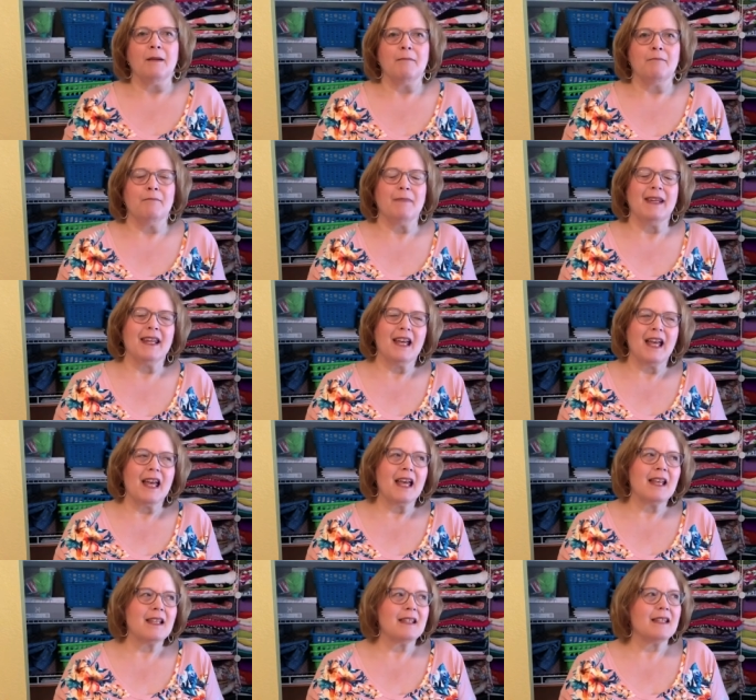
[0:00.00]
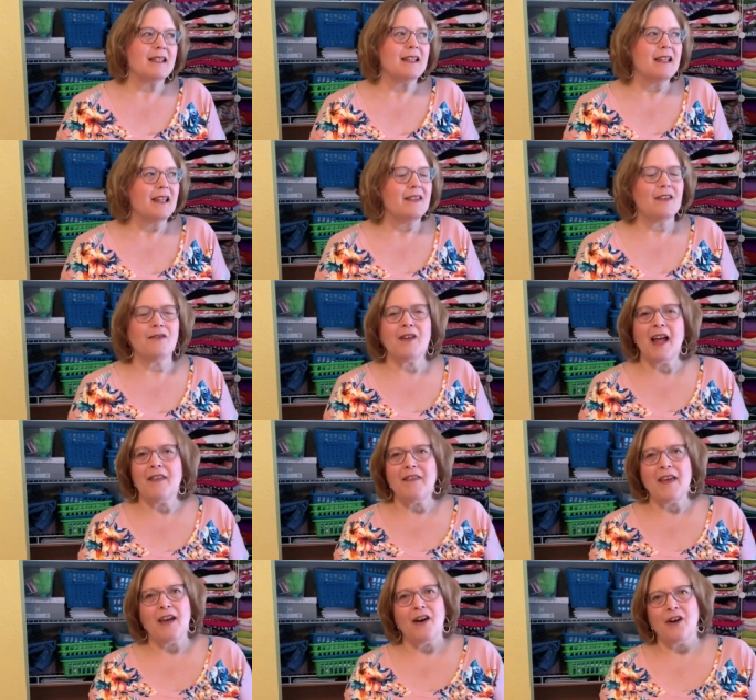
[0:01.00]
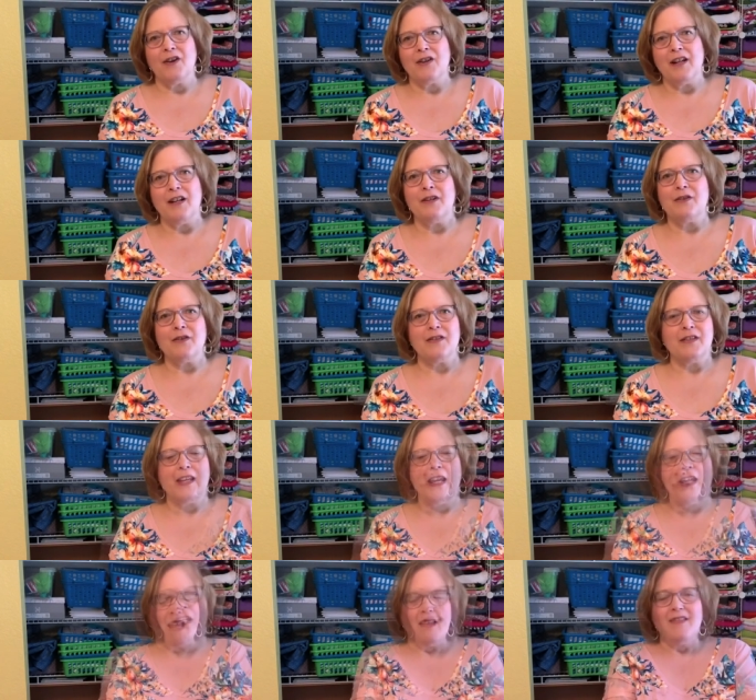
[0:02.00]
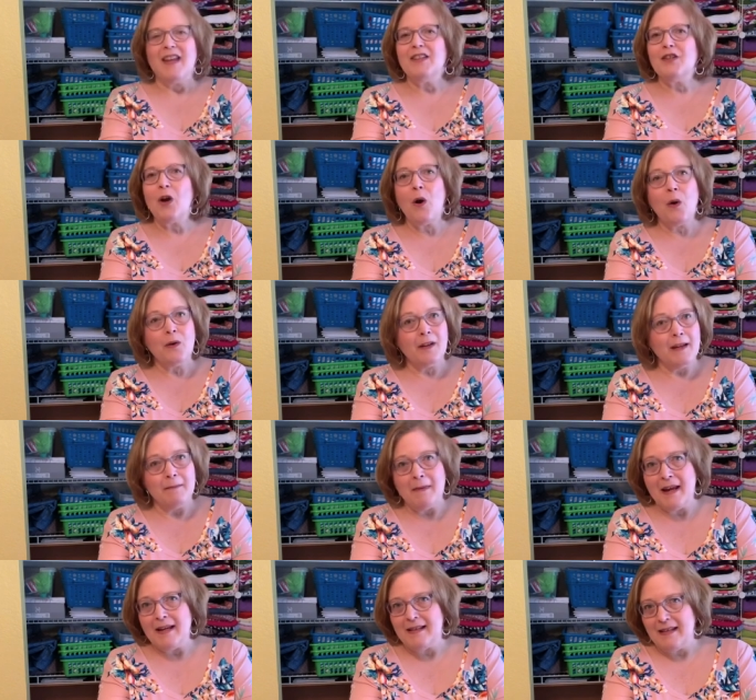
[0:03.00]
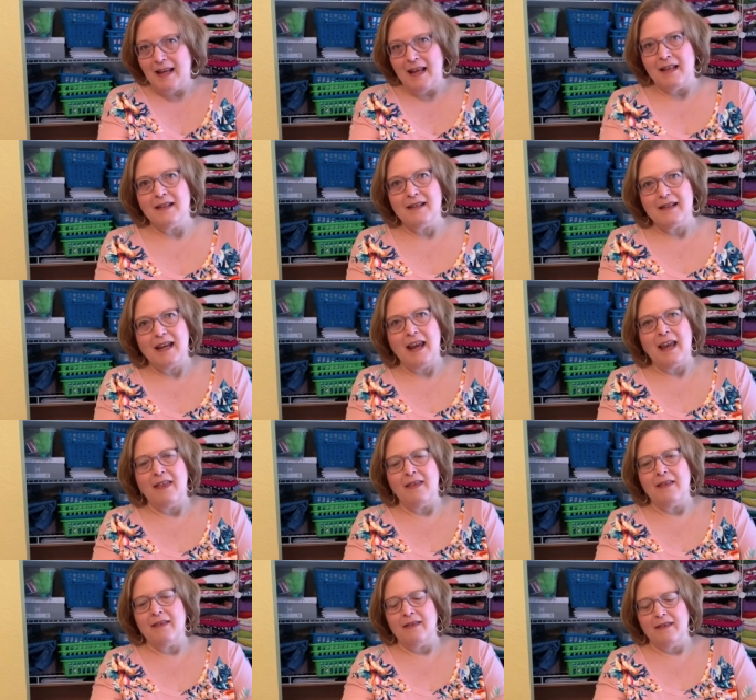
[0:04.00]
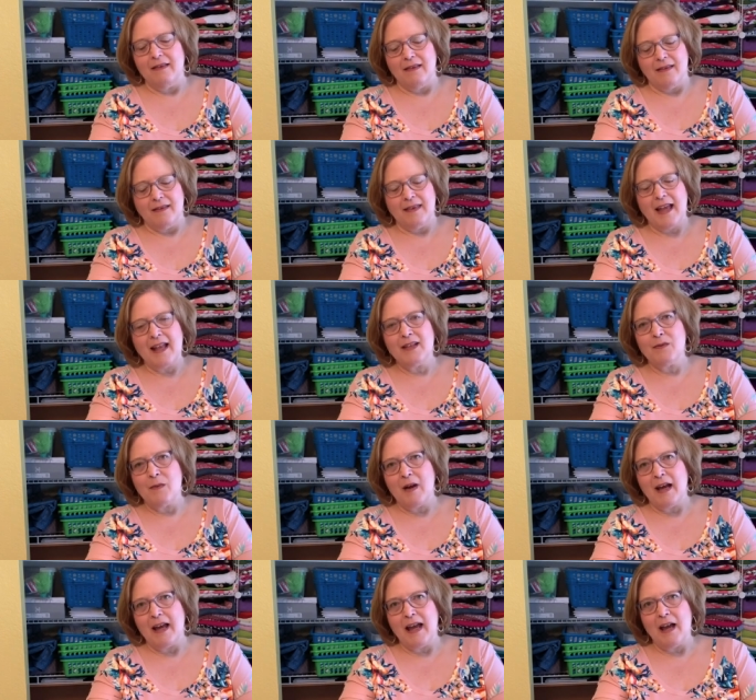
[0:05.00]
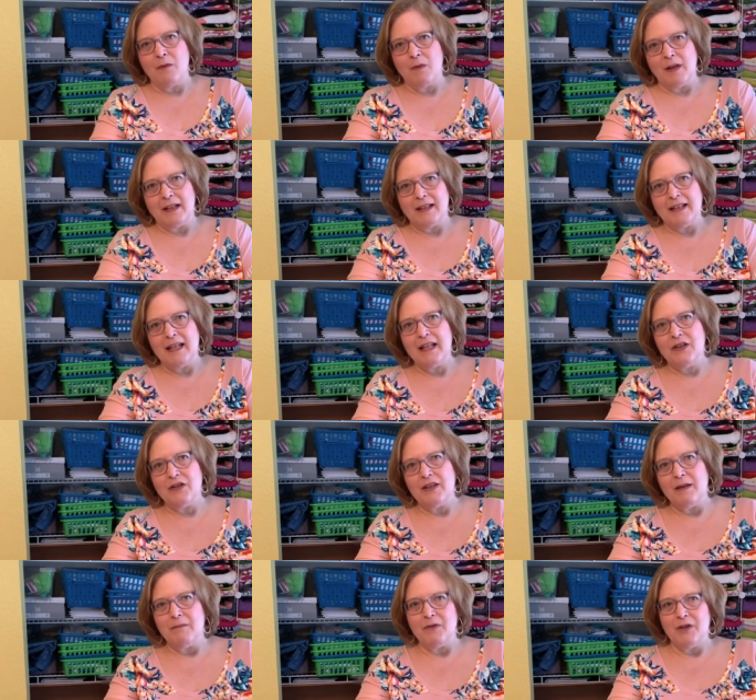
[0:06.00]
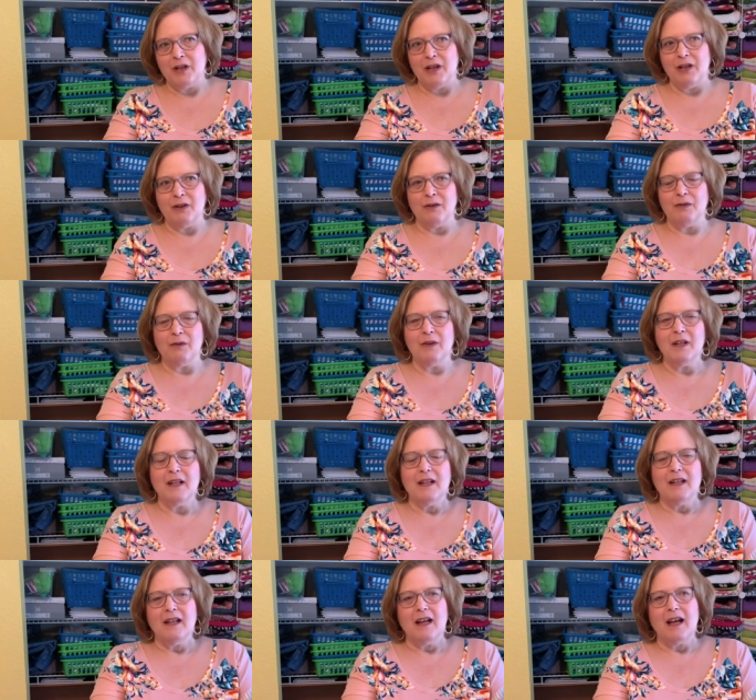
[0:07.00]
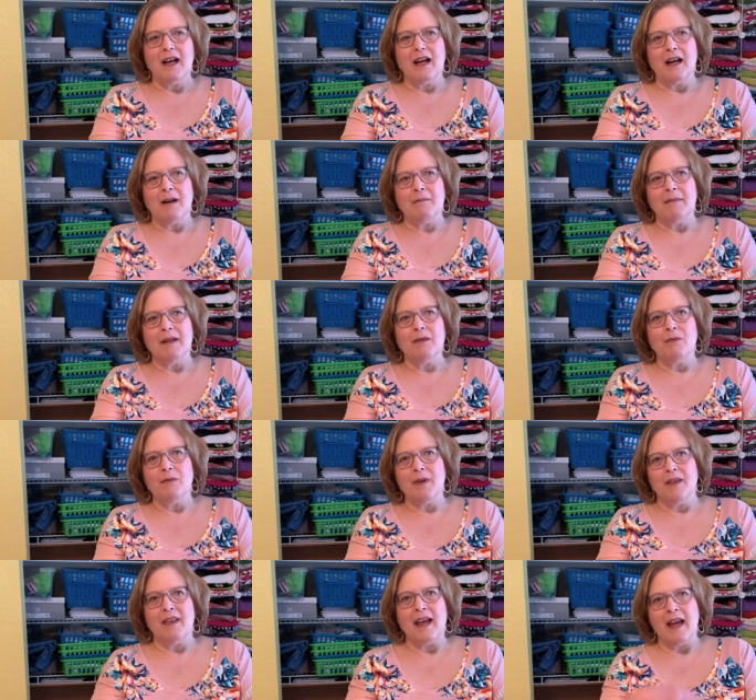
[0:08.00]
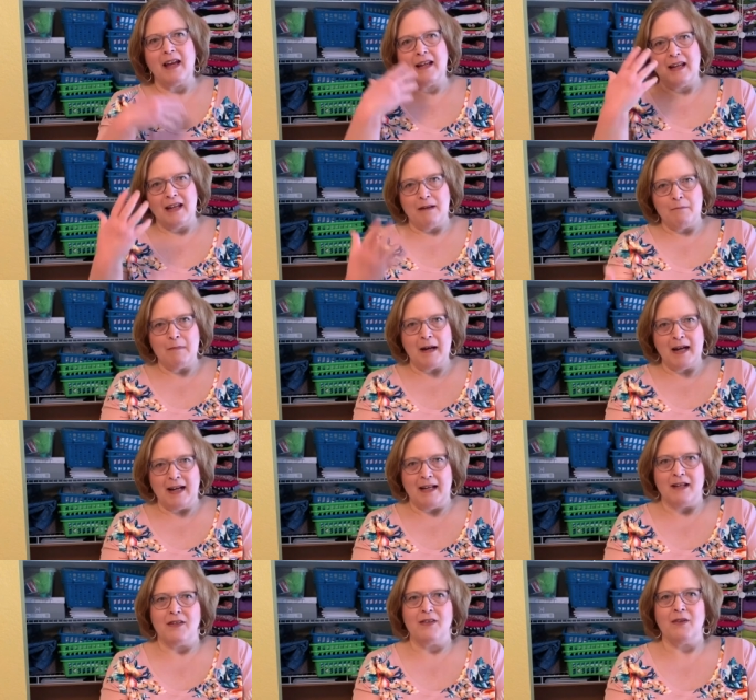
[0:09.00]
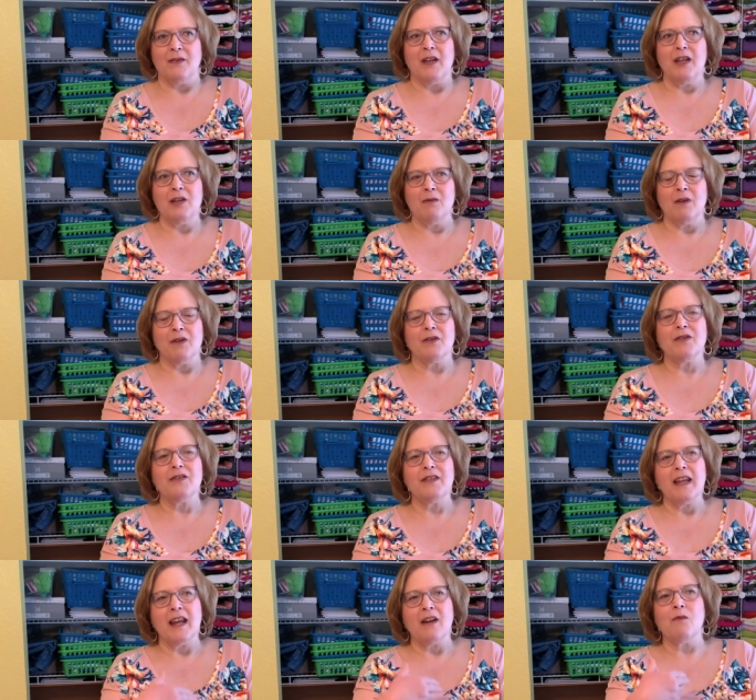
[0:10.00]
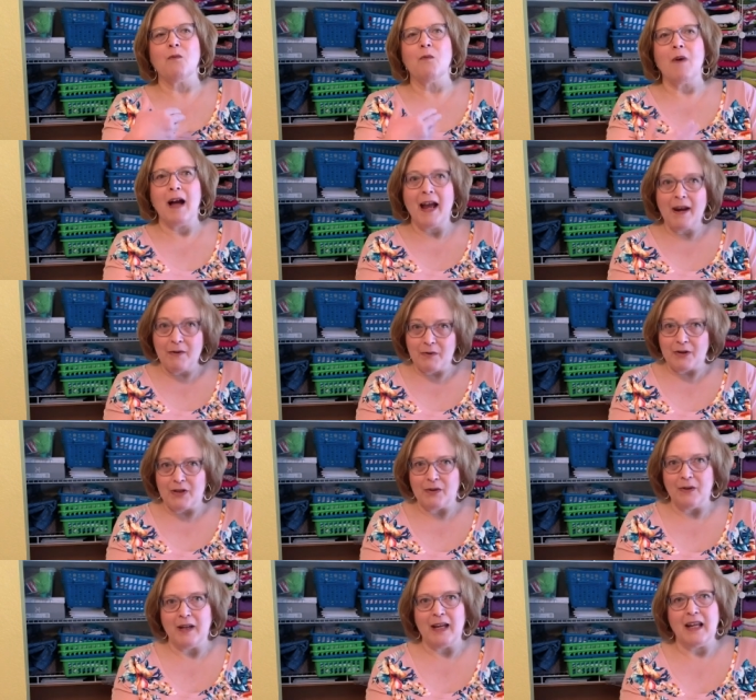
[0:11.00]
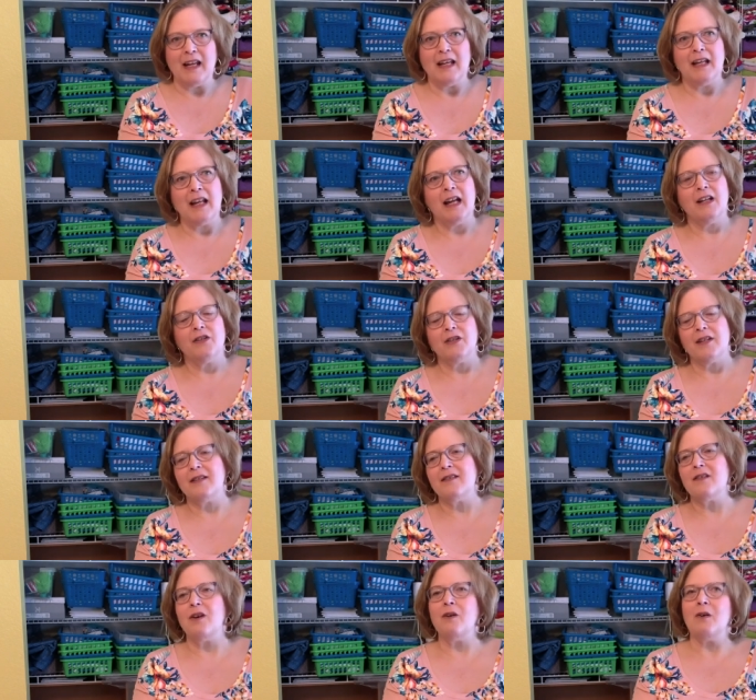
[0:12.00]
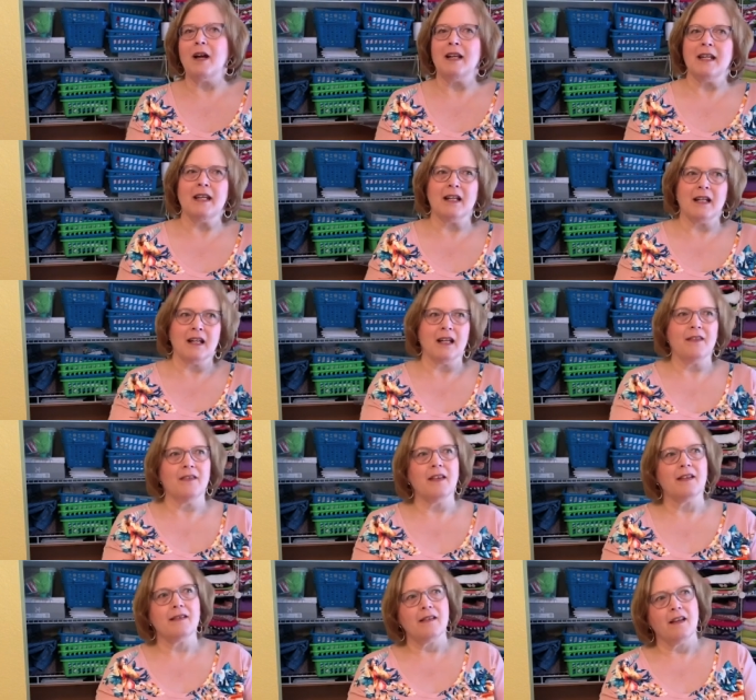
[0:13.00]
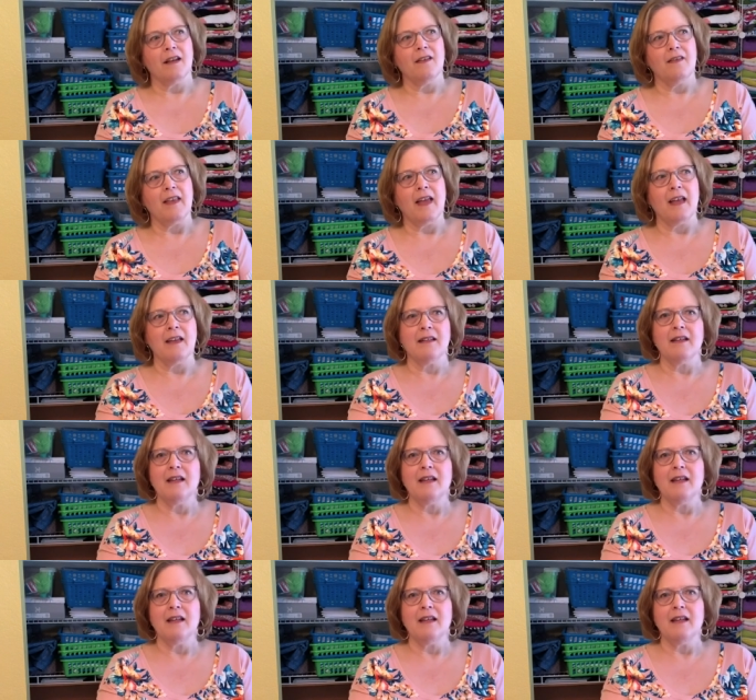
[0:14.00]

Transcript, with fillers: because they're not that hard to understand and they totally make sense, and that's why I want to teach them to you with that in mind, so that you understand why we're doing it and not just, oh, I need to cut this, cut that,